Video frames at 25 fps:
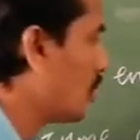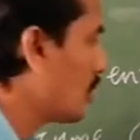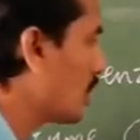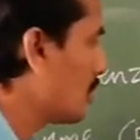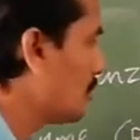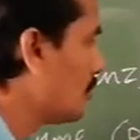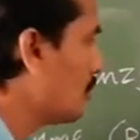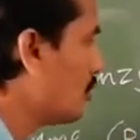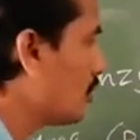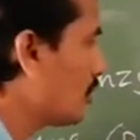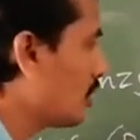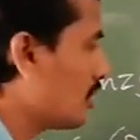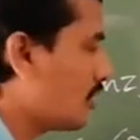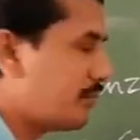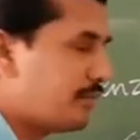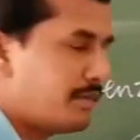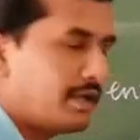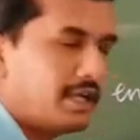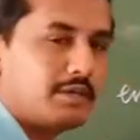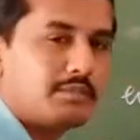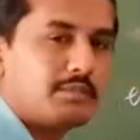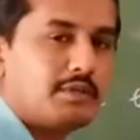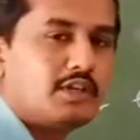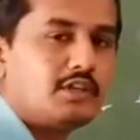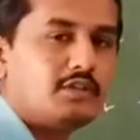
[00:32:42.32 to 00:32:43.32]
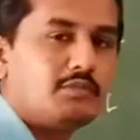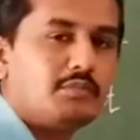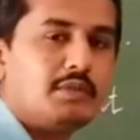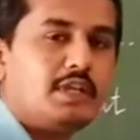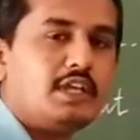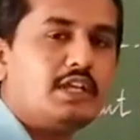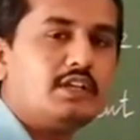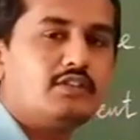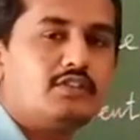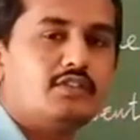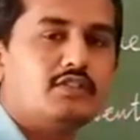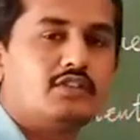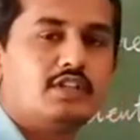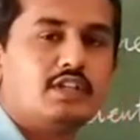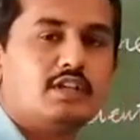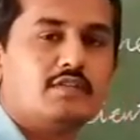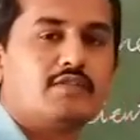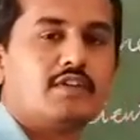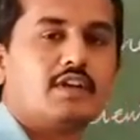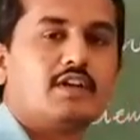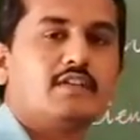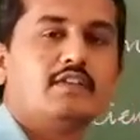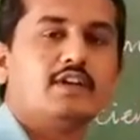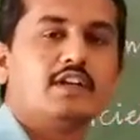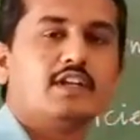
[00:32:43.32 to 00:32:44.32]
amount of pigment means the
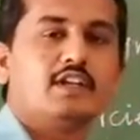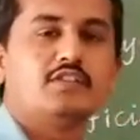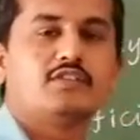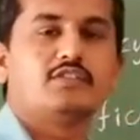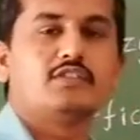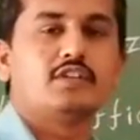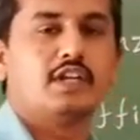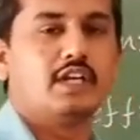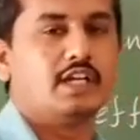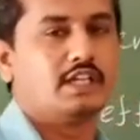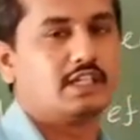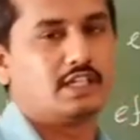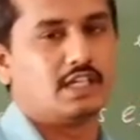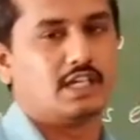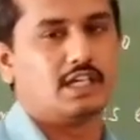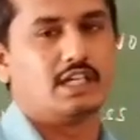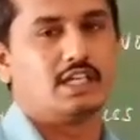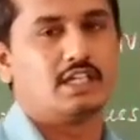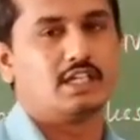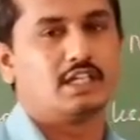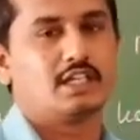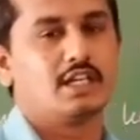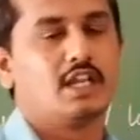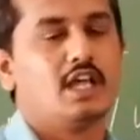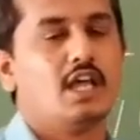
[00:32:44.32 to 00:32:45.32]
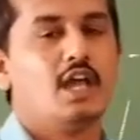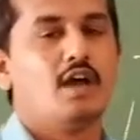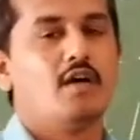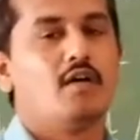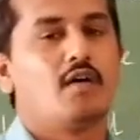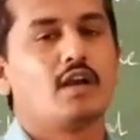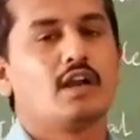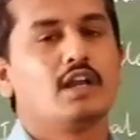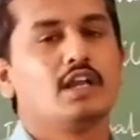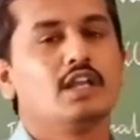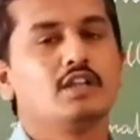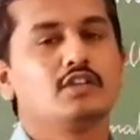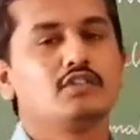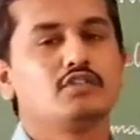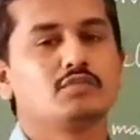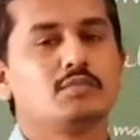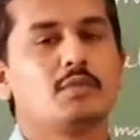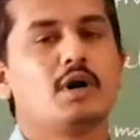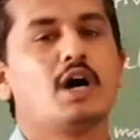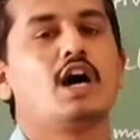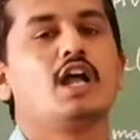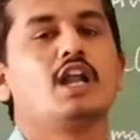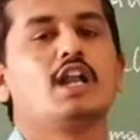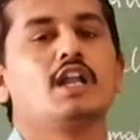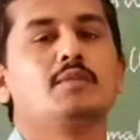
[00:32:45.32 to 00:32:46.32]
flower is red color, only
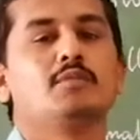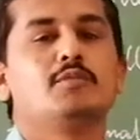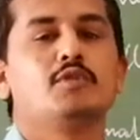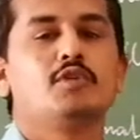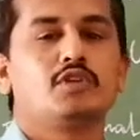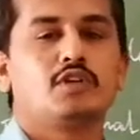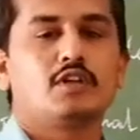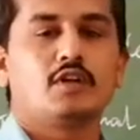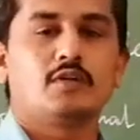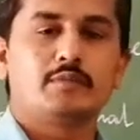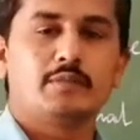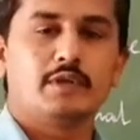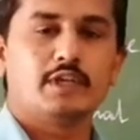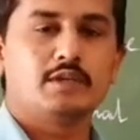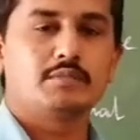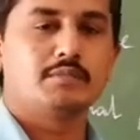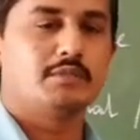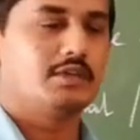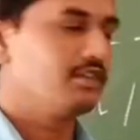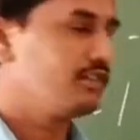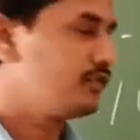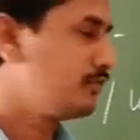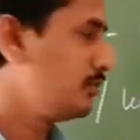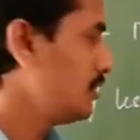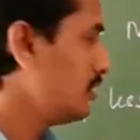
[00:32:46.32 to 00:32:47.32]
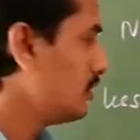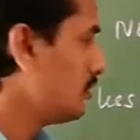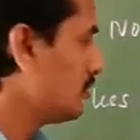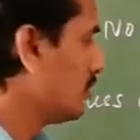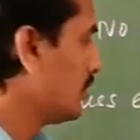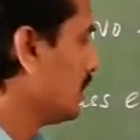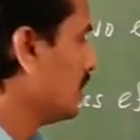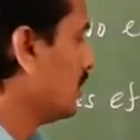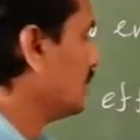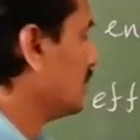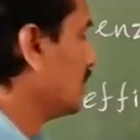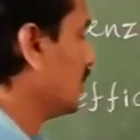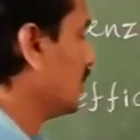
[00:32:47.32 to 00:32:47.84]
small amount of pigments means the